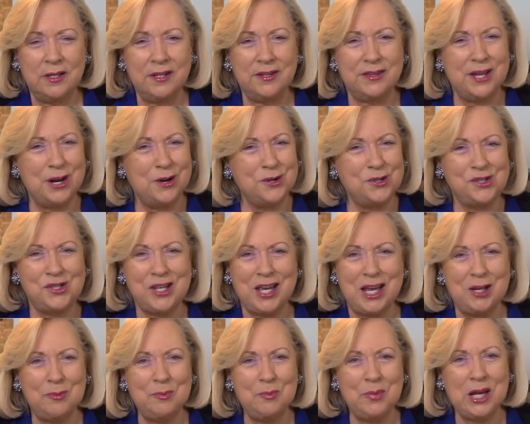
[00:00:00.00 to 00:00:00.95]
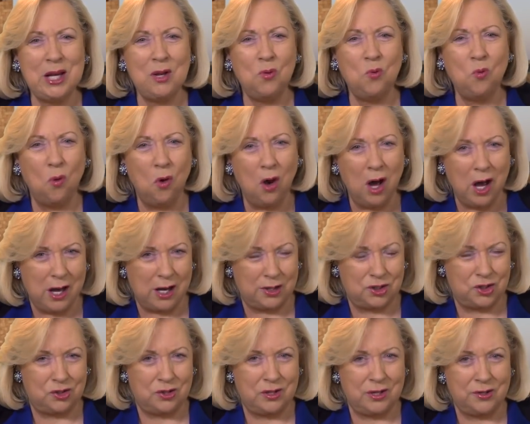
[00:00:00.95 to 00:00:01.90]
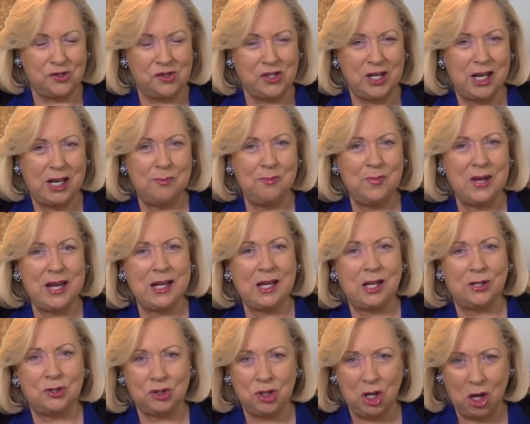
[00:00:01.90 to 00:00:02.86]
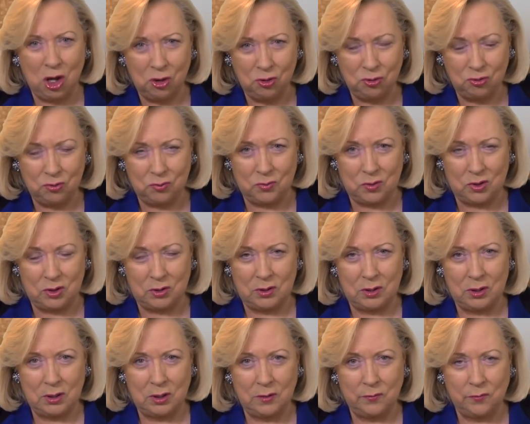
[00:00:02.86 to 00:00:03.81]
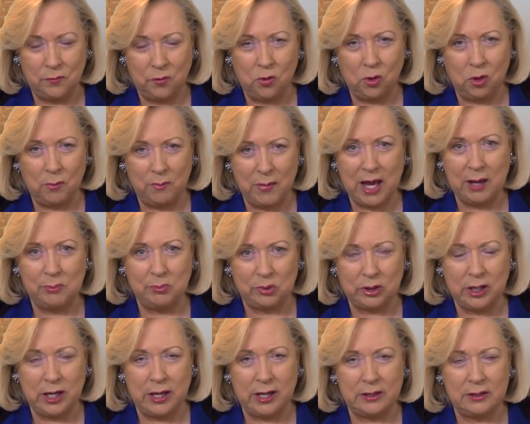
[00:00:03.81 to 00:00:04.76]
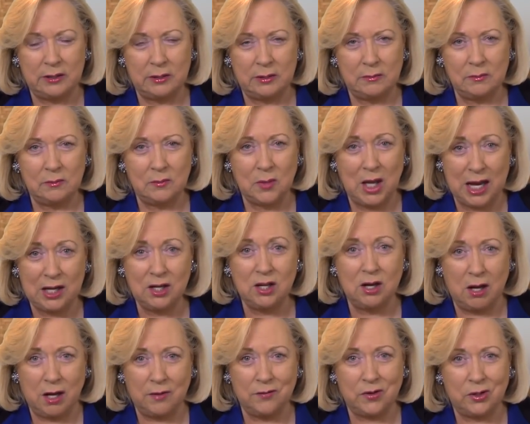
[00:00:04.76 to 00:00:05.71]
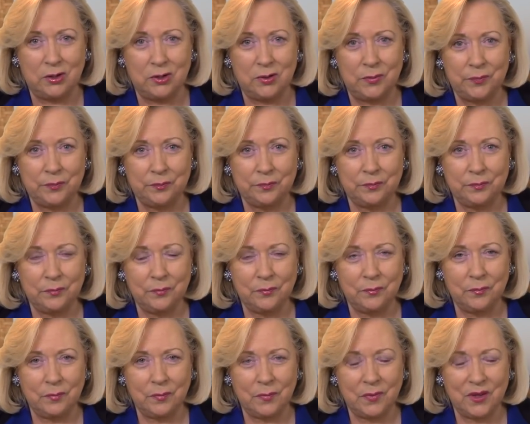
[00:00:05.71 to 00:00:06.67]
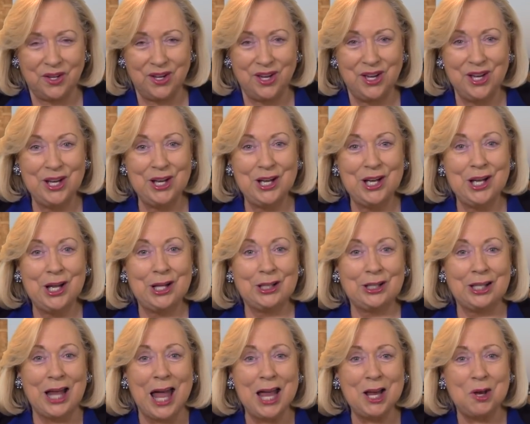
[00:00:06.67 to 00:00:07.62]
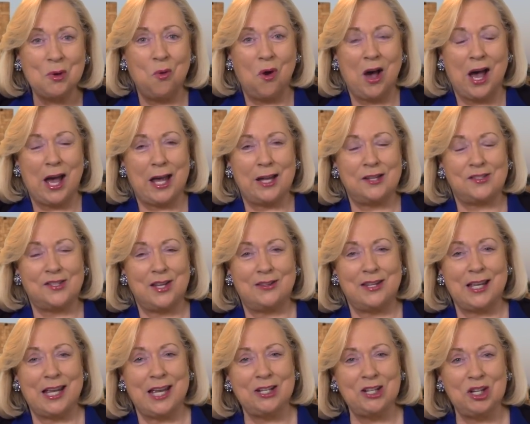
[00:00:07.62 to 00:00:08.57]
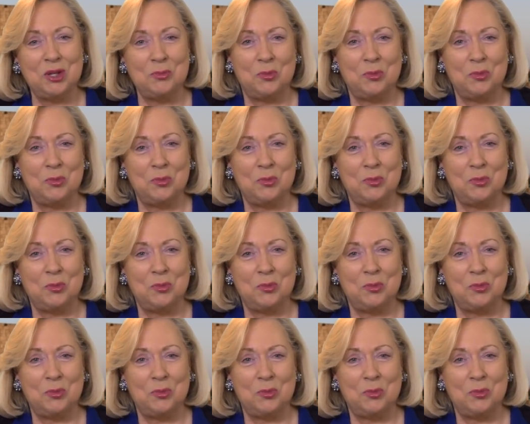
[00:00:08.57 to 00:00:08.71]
their sin being washed, their sin being atoned for by blood and covered. Likewise, at the end of